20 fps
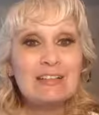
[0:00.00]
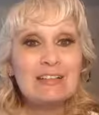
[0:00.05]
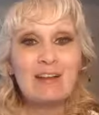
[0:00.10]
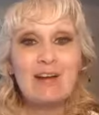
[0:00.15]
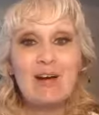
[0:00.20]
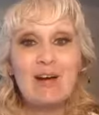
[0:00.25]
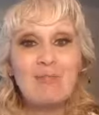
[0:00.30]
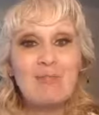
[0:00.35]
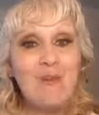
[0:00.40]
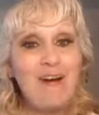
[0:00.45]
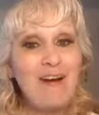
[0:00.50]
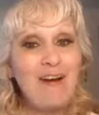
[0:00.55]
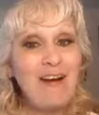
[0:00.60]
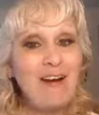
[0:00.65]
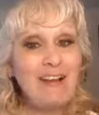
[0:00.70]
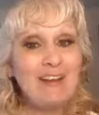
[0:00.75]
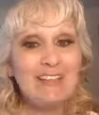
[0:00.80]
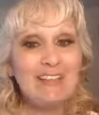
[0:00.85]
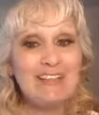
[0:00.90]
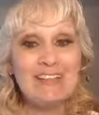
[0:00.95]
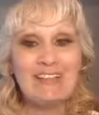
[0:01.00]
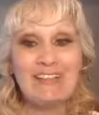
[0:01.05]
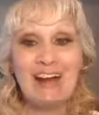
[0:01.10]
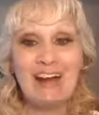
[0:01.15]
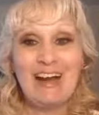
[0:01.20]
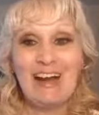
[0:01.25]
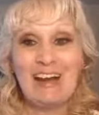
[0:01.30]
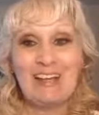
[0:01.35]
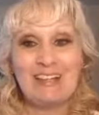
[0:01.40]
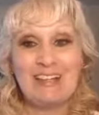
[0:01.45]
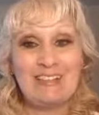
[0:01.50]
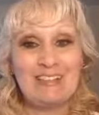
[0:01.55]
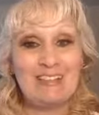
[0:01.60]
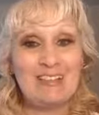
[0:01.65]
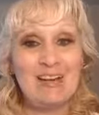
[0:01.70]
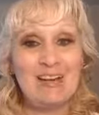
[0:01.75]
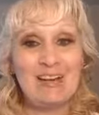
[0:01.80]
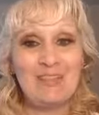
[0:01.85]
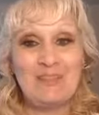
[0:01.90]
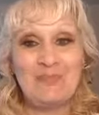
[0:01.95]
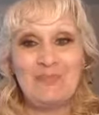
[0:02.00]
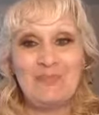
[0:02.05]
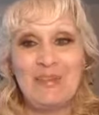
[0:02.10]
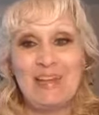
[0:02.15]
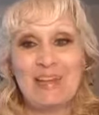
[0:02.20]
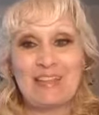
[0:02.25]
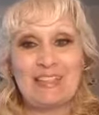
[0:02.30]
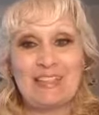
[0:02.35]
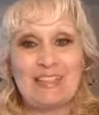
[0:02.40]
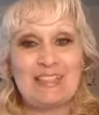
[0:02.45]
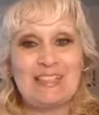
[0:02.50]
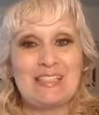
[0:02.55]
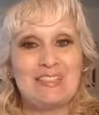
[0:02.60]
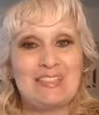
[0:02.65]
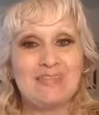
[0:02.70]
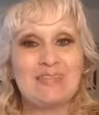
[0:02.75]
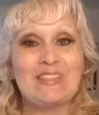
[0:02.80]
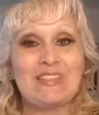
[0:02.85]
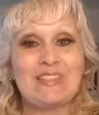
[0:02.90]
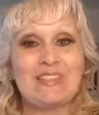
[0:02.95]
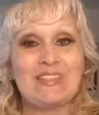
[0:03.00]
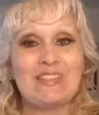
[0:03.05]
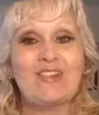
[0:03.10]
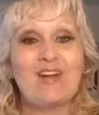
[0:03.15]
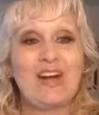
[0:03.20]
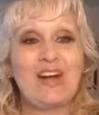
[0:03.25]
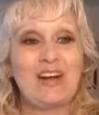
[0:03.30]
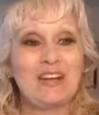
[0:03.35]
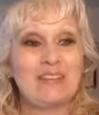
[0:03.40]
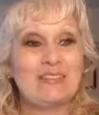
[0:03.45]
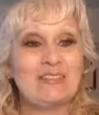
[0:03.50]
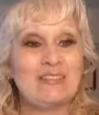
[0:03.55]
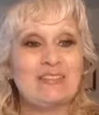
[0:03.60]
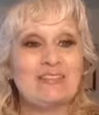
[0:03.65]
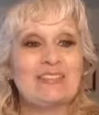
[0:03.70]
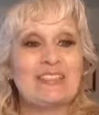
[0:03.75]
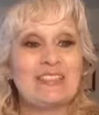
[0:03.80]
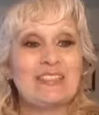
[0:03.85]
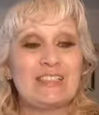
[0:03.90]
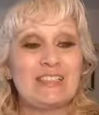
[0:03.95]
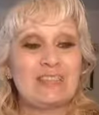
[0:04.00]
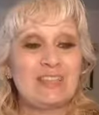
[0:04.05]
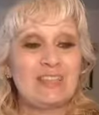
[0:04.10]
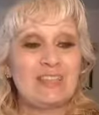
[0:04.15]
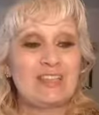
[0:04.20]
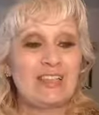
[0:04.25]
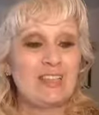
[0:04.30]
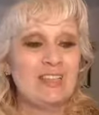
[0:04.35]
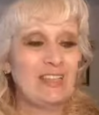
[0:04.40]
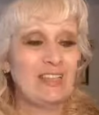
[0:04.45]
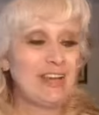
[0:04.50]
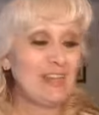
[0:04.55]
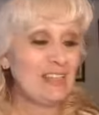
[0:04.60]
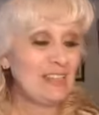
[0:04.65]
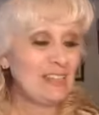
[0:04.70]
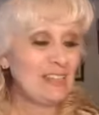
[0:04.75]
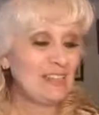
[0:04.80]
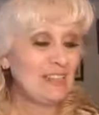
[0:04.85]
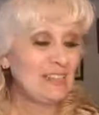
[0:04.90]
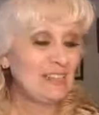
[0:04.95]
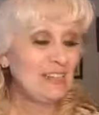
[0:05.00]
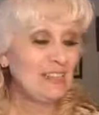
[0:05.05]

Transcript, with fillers: Come on, you gotta you gotta admit this is really locked this is really great.